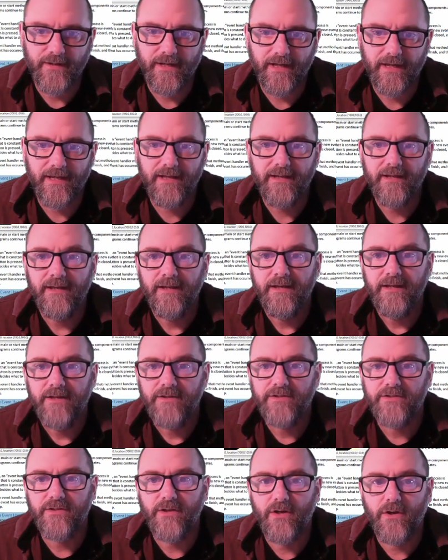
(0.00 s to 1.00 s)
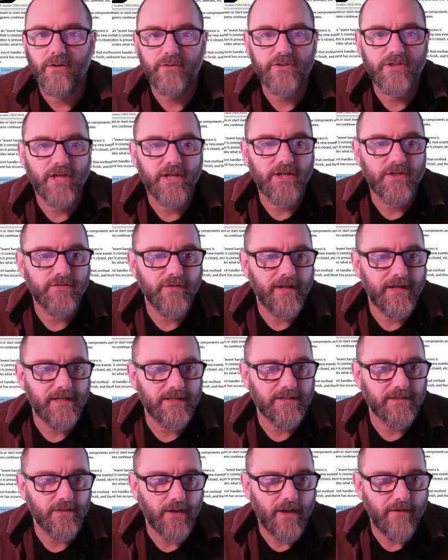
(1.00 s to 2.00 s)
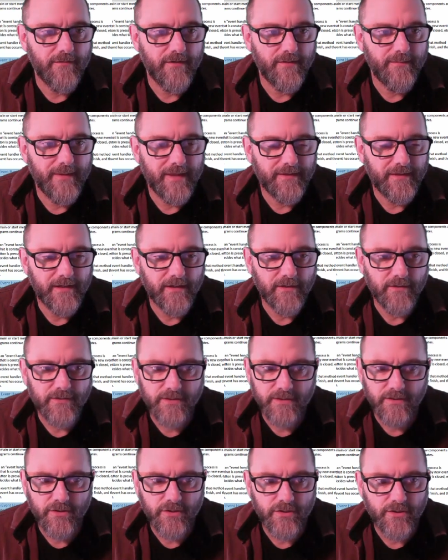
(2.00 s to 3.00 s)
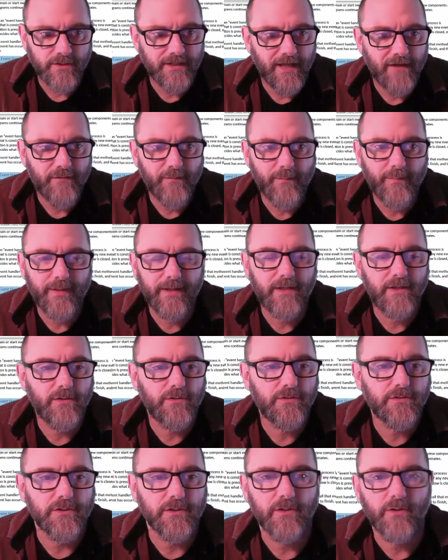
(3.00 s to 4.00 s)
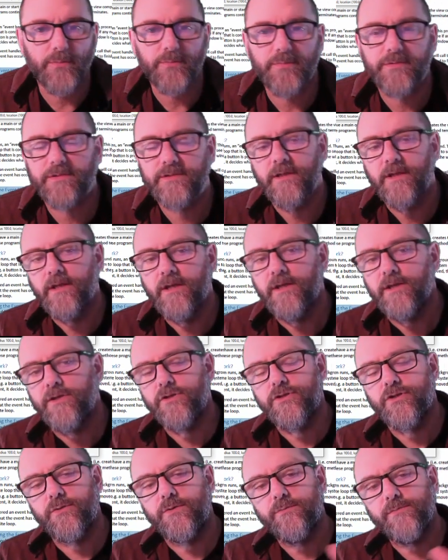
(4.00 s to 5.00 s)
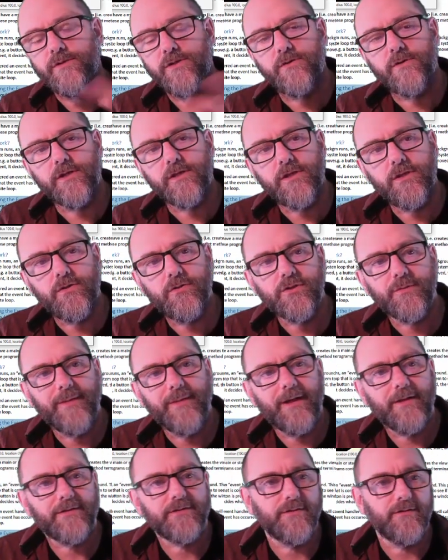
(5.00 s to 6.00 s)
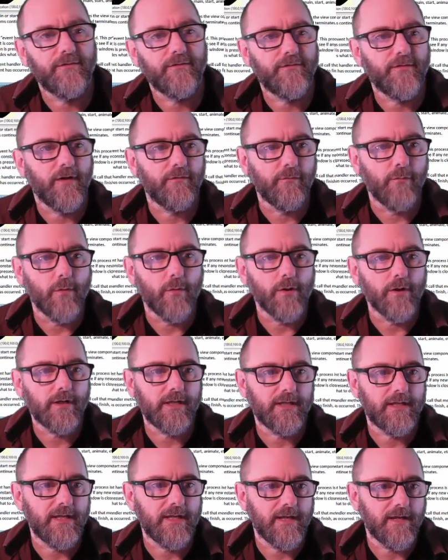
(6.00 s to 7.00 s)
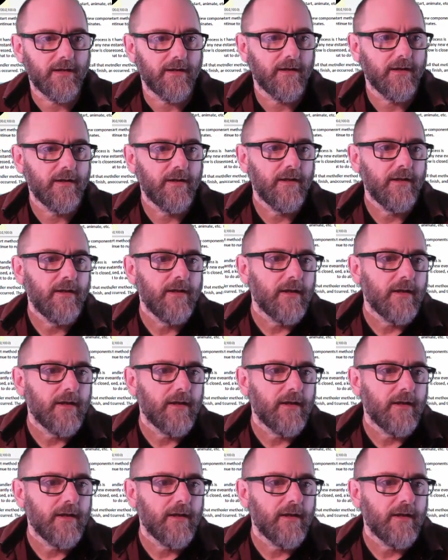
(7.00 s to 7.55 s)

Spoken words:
Okay? So change rate, so every method here, you shouldn't have big, huge loops. You shouldn't be doing huge amounts of work in here.